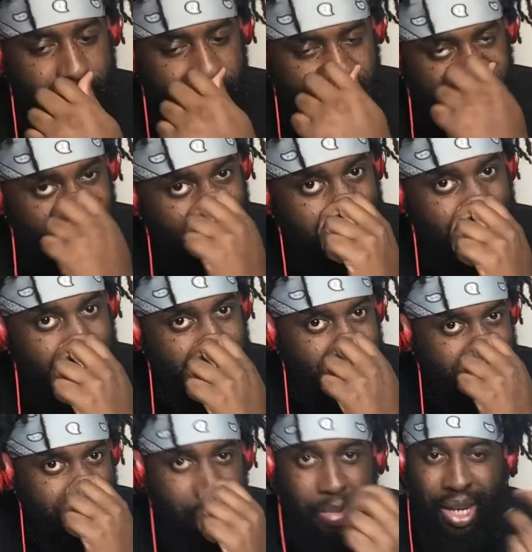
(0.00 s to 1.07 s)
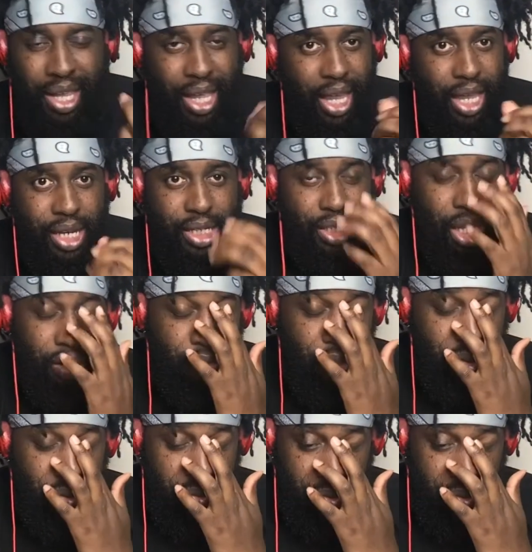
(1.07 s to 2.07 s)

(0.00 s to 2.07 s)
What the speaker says: Maybe late 80s. I don't know.